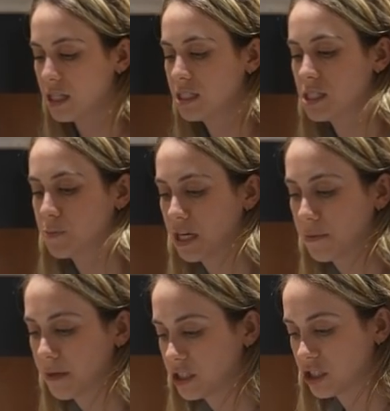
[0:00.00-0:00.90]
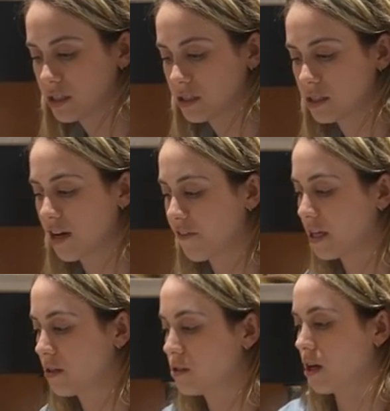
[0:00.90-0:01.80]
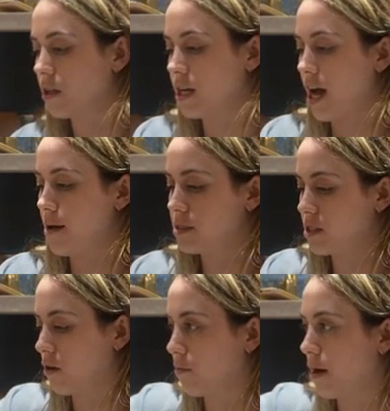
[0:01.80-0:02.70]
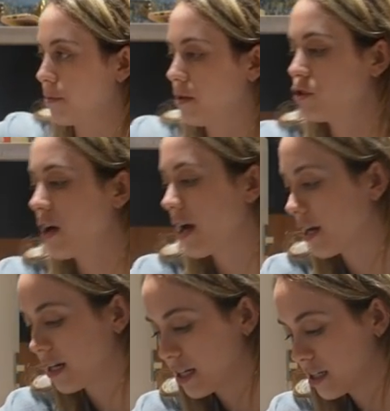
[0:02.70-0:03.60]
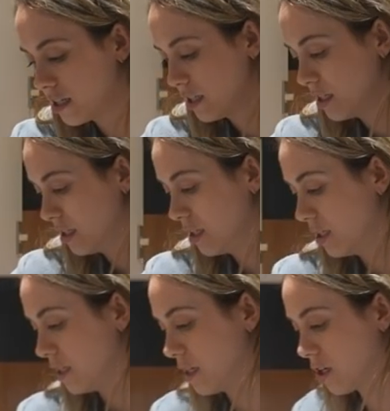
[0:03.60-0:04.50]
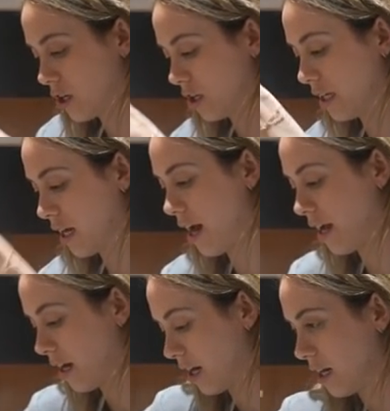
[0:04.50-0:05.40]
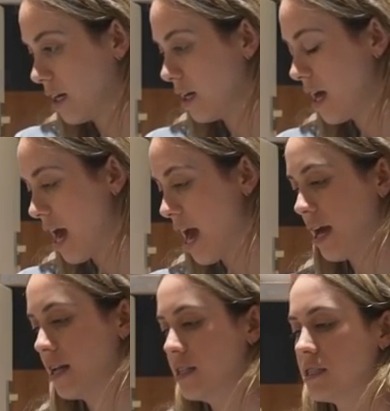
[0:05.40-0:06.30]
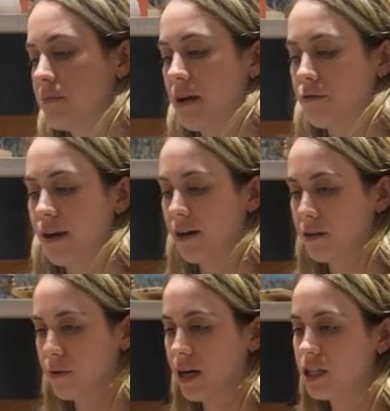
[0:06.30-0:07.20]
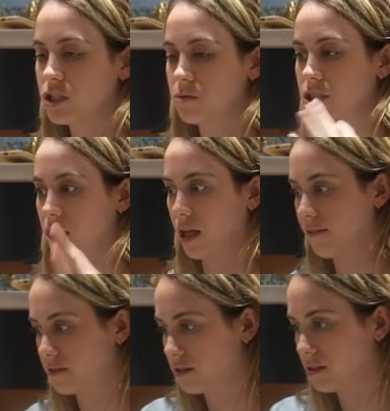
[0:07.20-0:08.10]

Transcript: This is pretty much stuff I use all the time. So my blow dryer, curling iron, and my round brush, which I'll have to